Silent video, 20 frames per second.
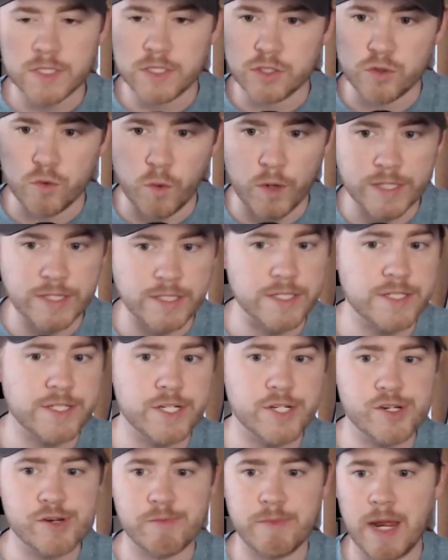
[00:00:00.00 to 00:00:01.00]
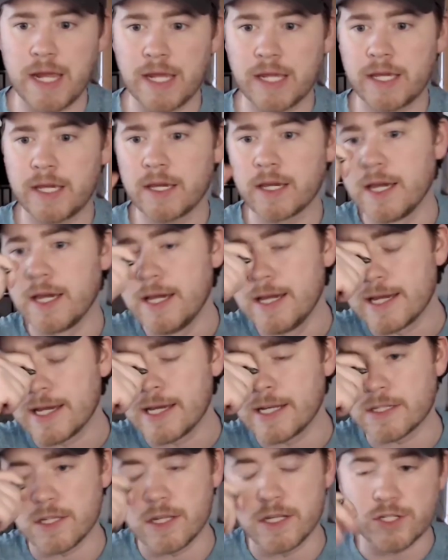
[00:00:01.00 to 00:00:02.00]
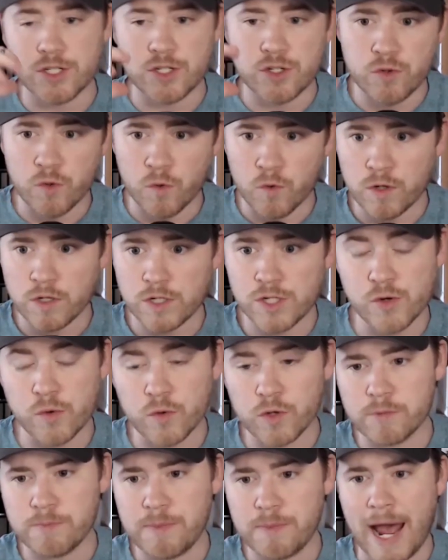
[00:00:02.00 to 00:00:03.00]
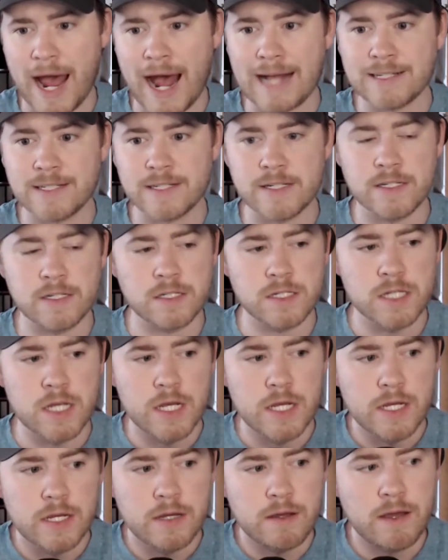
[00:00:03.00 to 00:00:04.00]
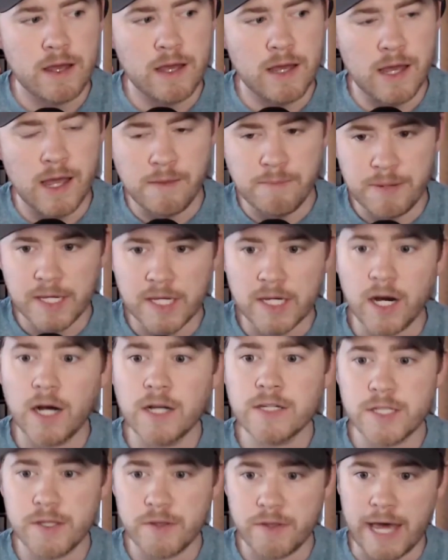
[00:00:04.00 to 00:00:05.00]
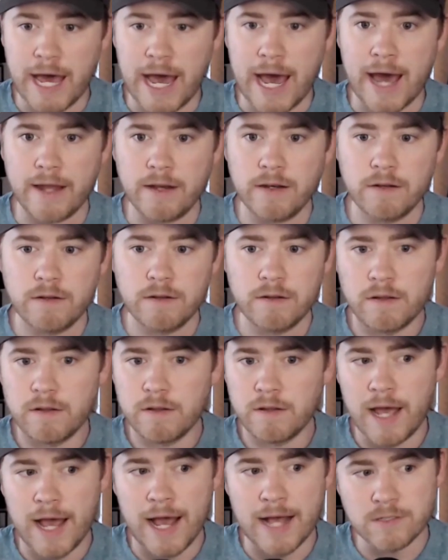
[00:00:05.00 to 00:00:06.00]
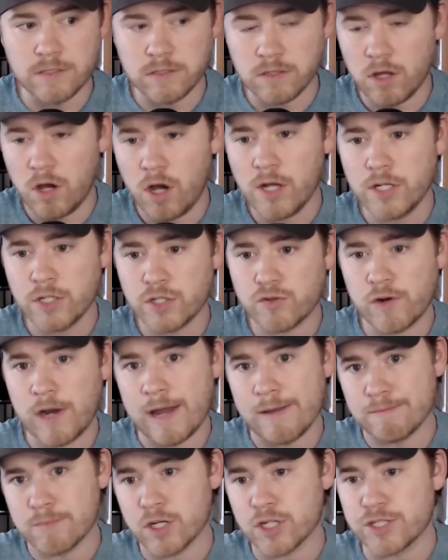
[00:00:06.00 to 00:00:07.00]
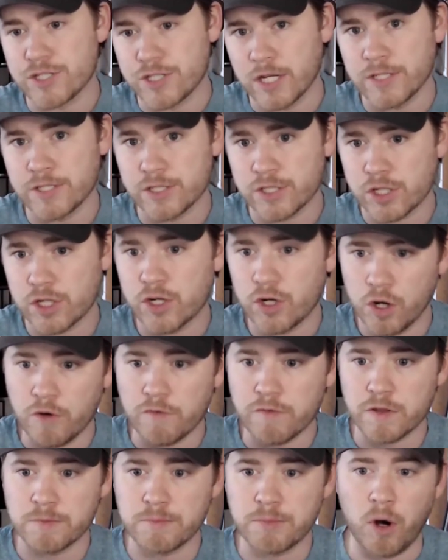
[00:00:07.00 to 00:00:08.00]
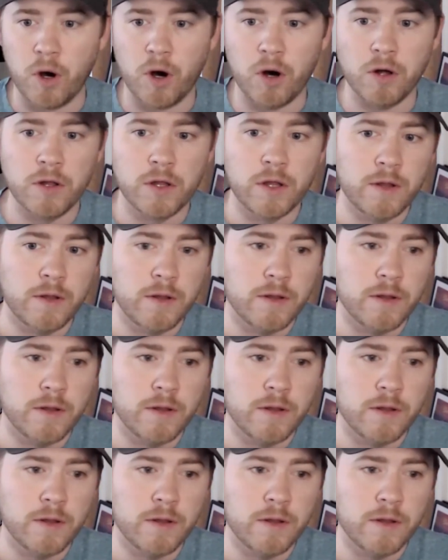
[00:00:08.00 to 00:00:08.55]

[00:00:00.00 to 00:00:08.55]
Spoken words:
It's quick decision-making. It's shorter passes. And because of that, as long as Graham Mertz doesn't turn over the ball,